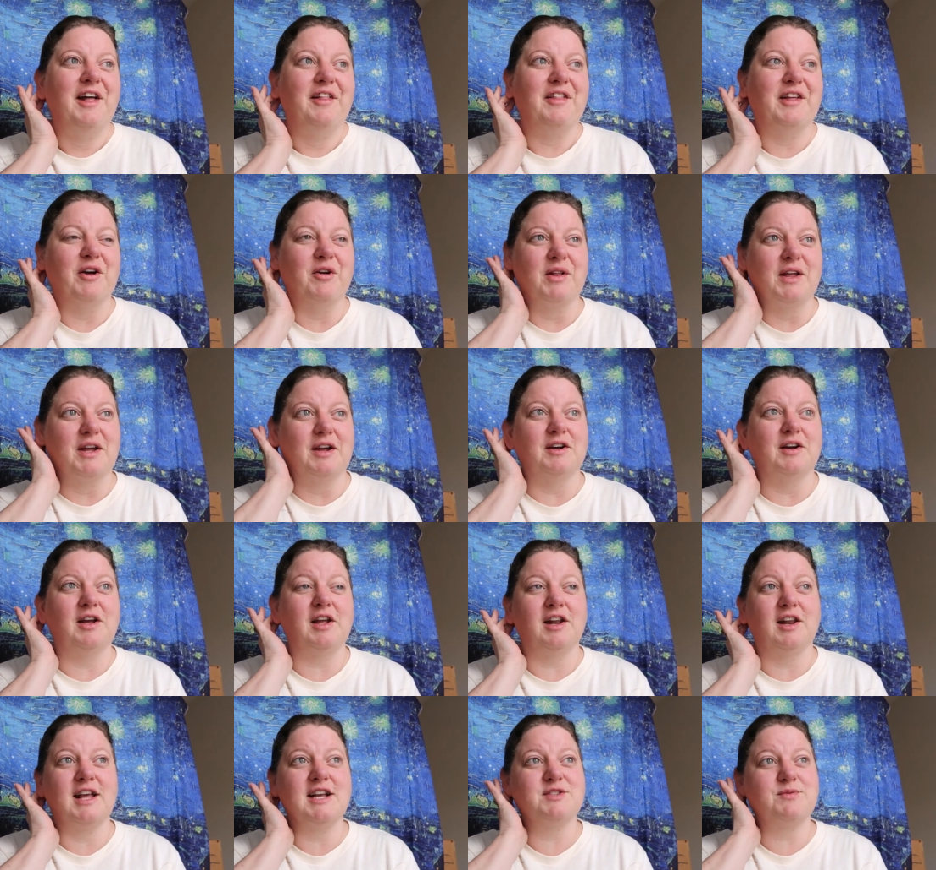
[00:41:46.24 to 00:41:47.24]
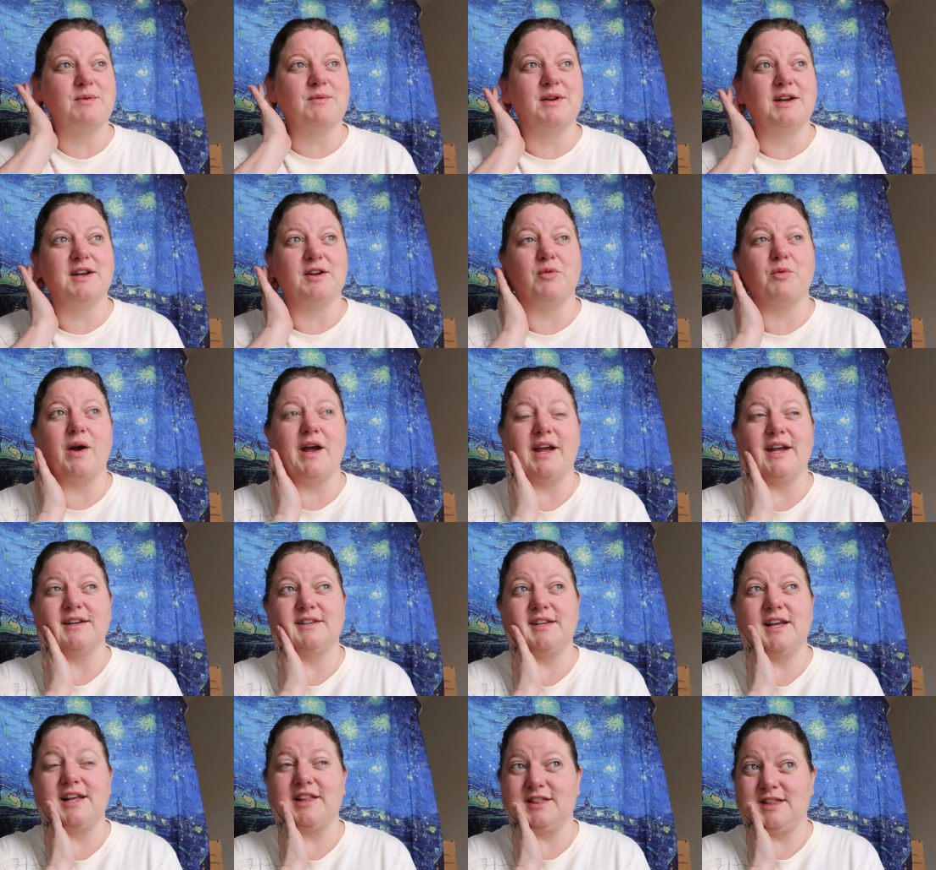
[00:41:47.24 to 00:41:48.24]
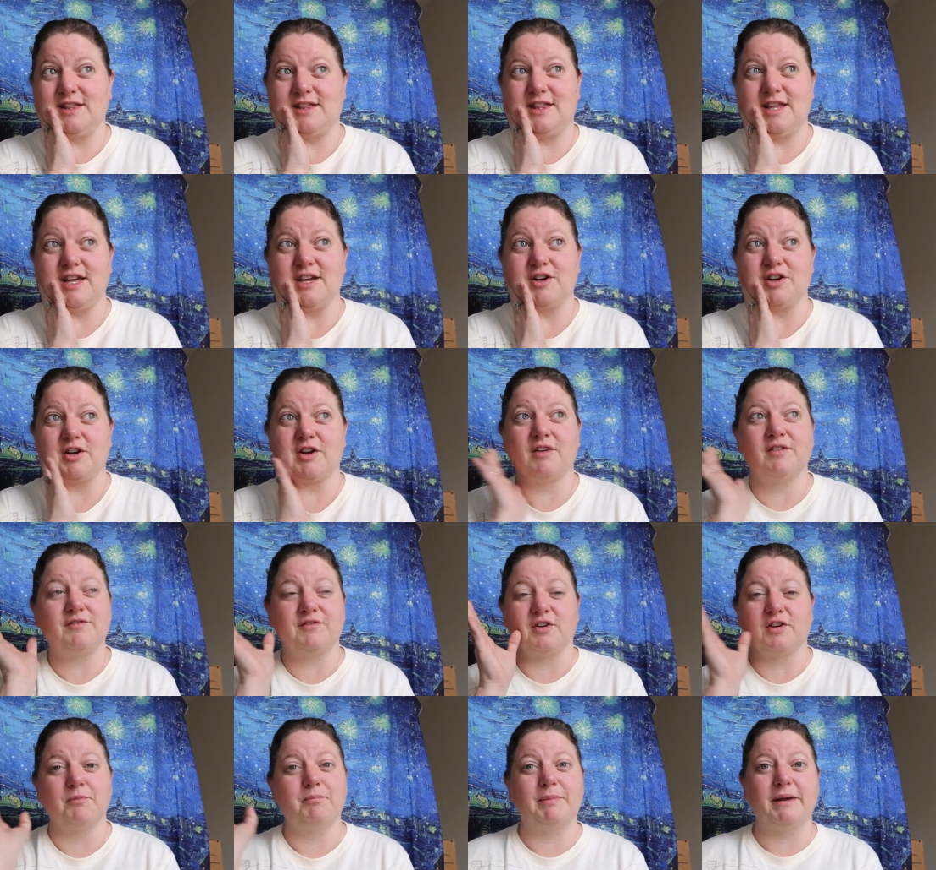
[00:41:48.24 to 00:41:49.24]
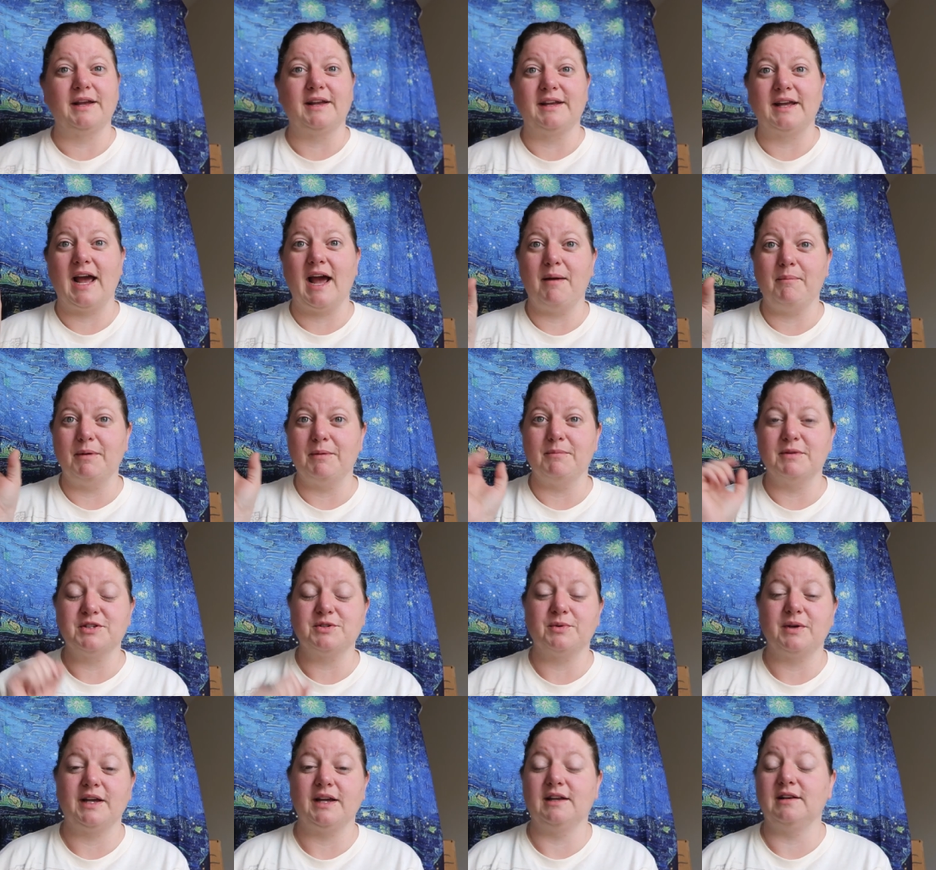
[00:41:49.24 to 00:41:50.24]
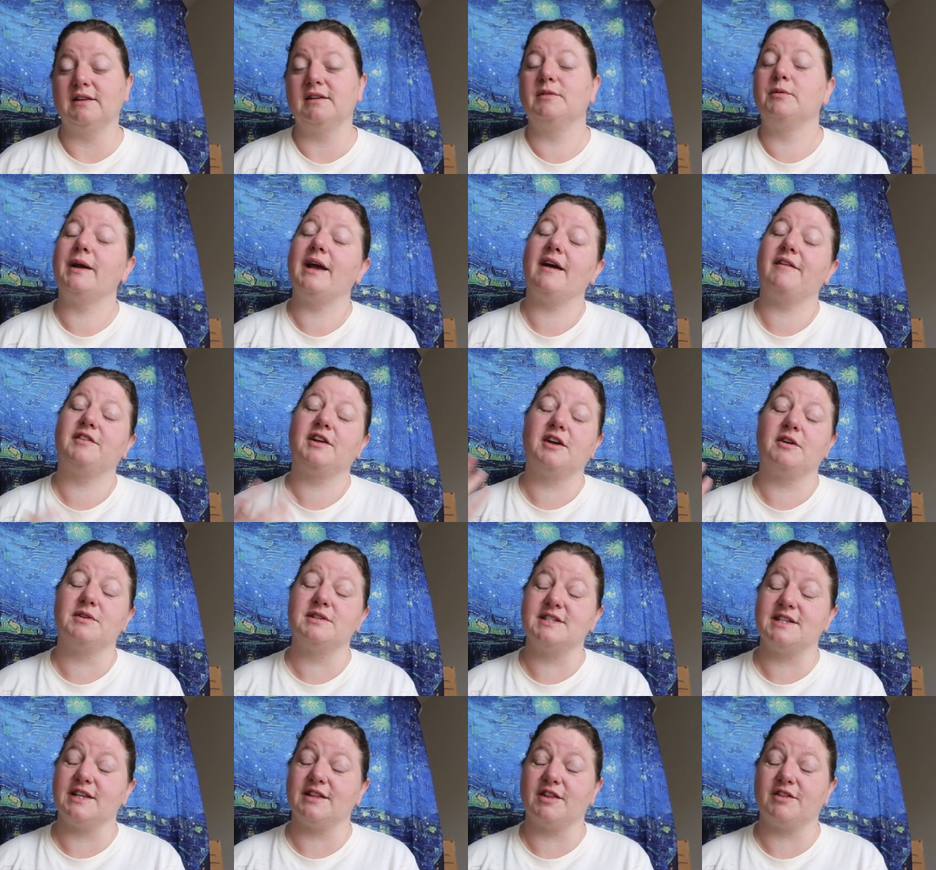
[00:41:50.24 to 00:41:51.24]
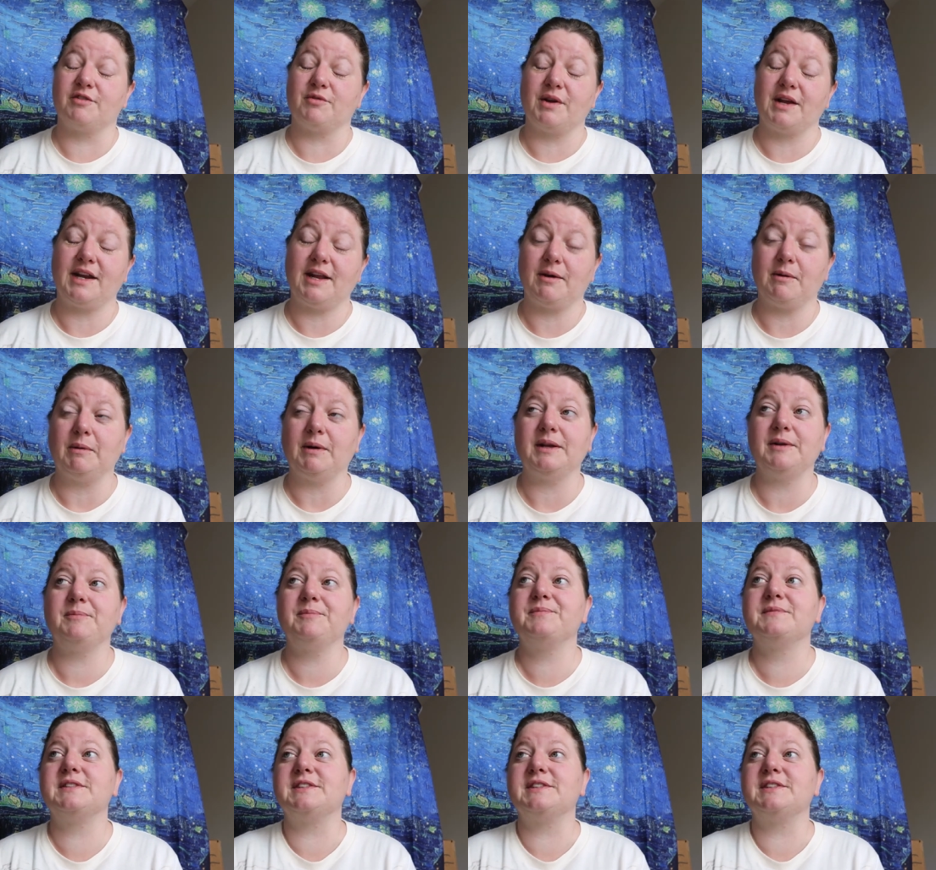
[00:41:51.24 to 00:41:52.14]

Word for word: The only, unless we wanted to wait at the theater for a big gap in between, we have to go and see the 3D one.